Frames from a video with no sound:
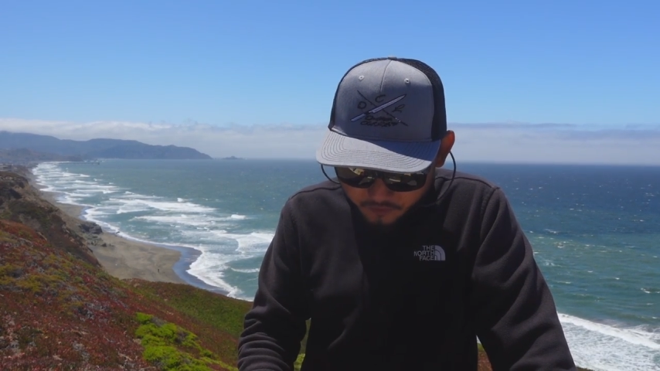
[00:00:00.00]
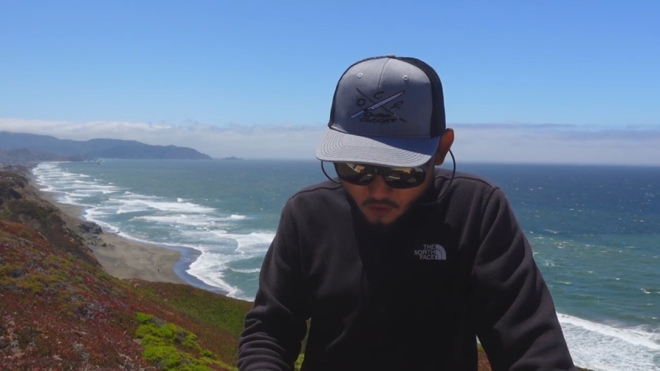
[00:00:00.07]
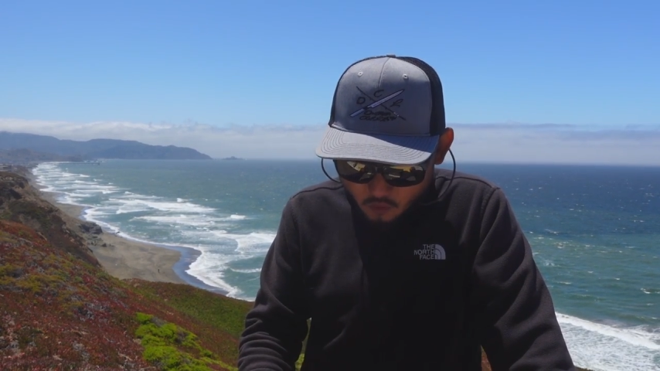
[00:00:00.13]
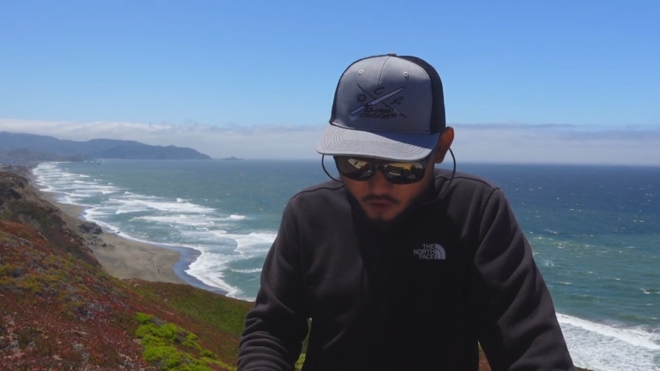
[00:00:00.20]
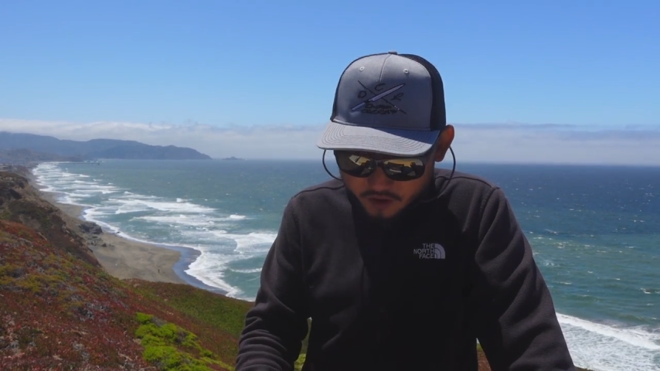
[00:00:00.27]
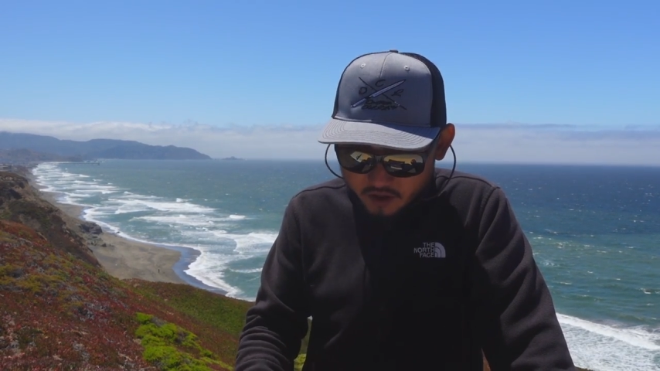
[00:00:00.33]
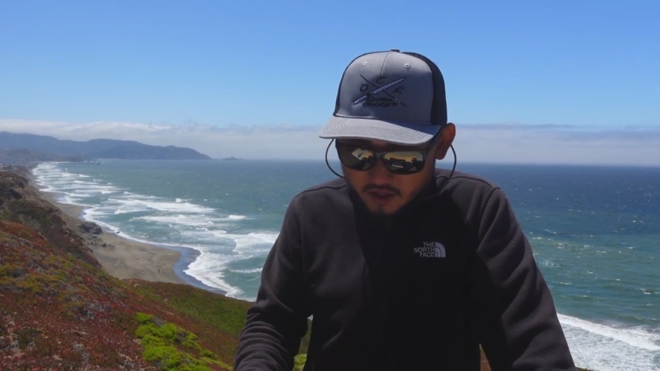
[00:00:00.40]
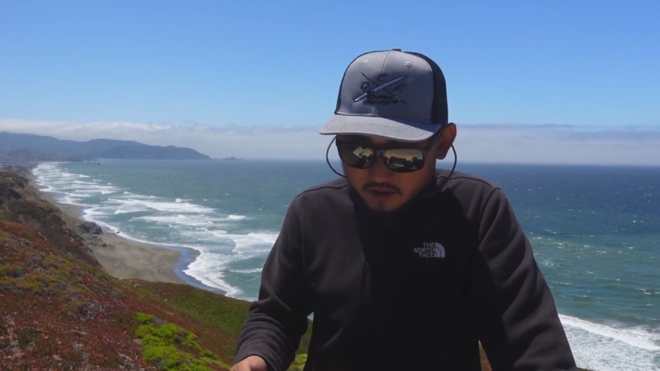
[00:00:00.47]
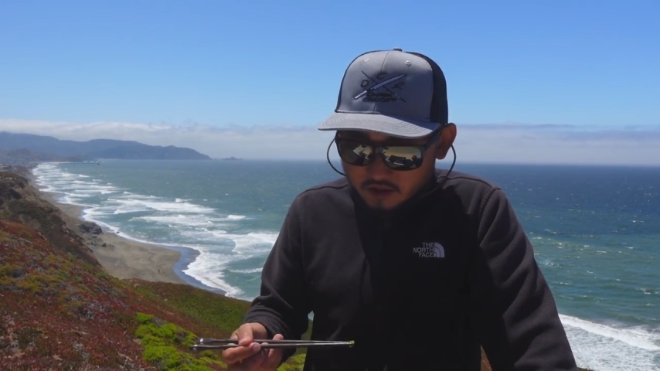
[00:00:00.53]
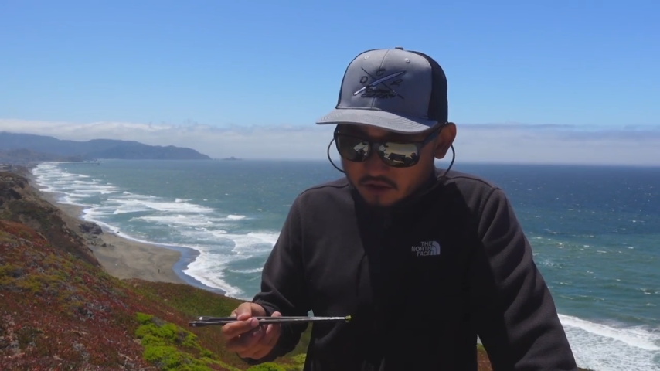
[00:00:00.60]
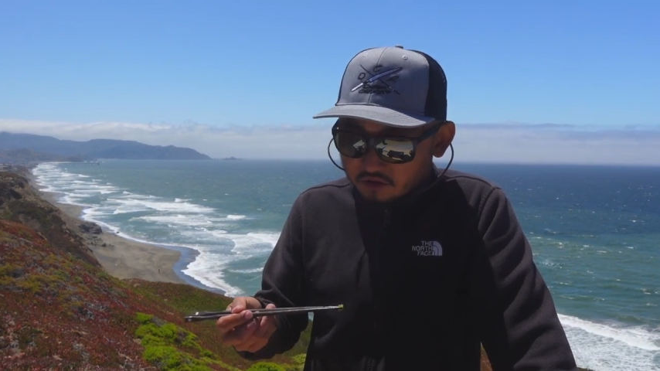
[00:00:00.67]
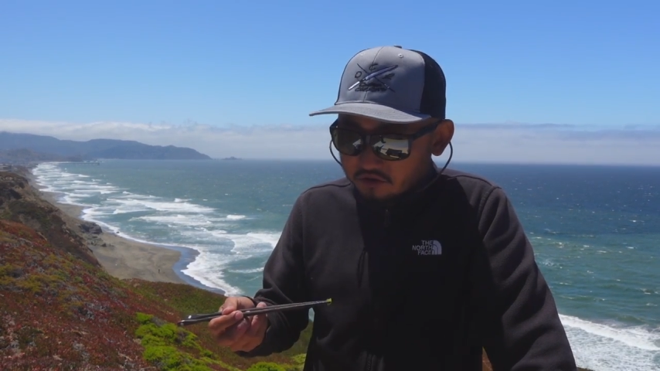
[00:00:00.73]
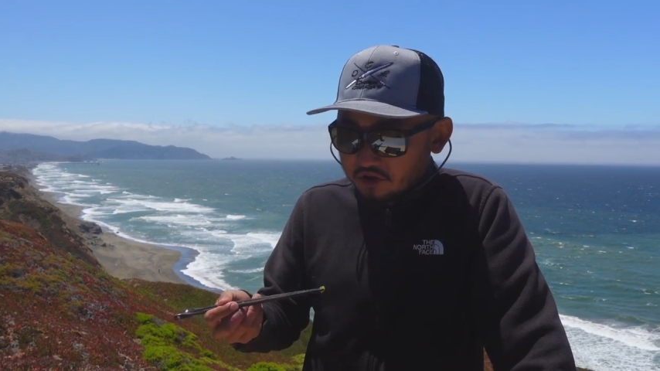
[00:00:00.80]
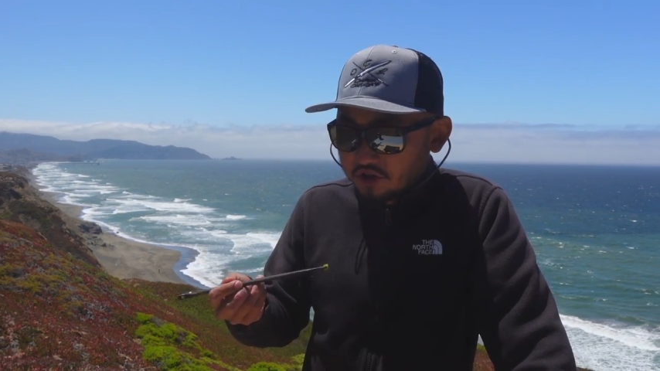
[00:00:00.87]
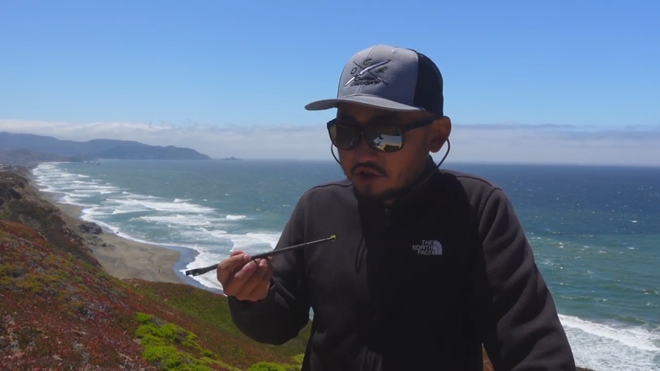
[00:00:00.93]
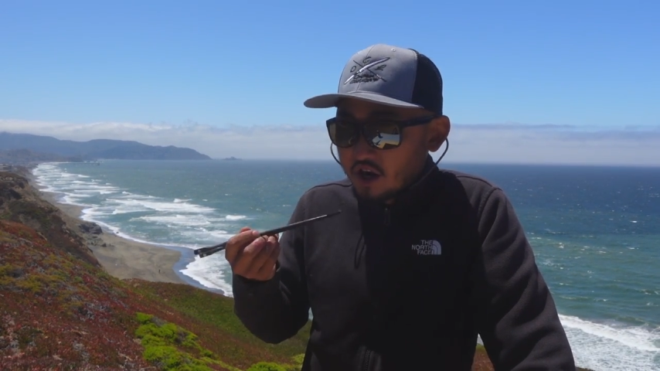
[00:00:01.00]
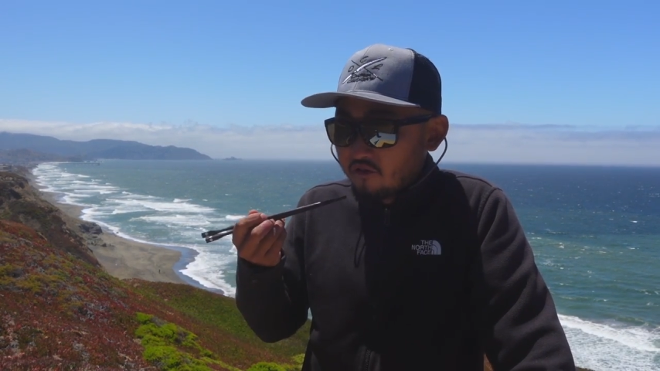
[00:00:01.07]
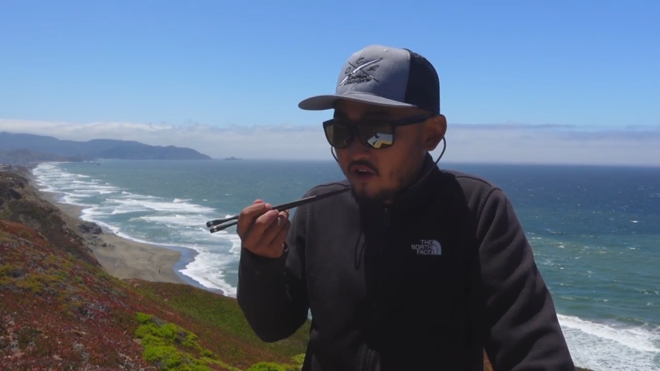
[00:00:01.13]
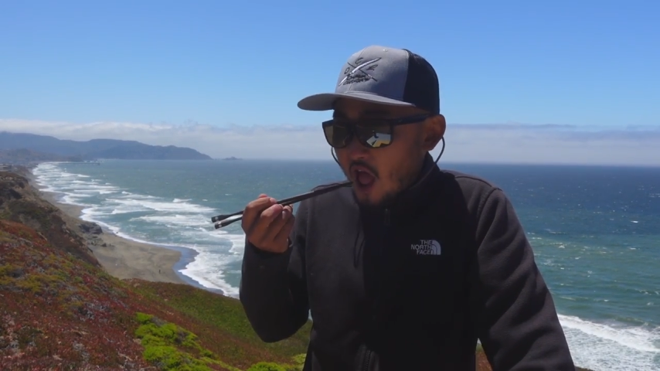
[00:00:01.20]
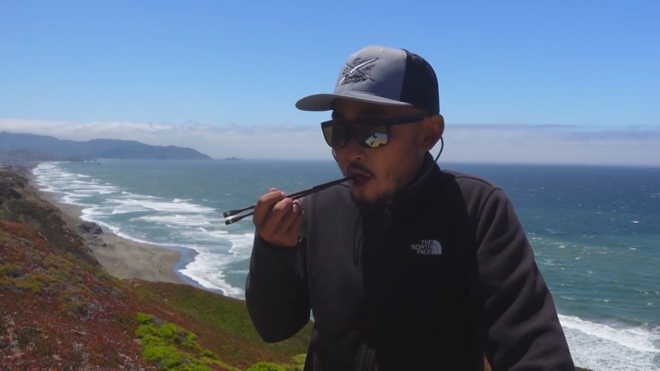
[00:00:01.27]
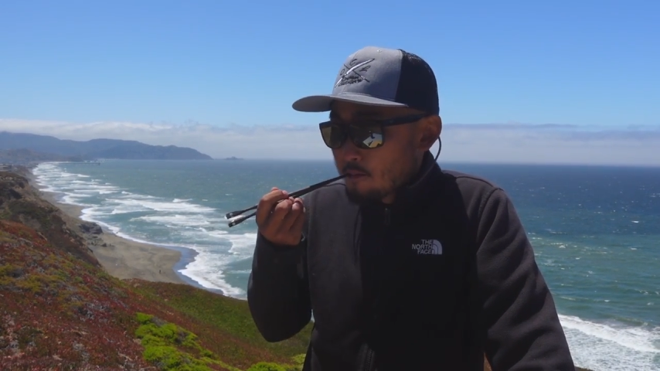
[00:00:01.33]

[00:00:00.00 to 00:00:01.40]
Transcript: Working as a sushi chef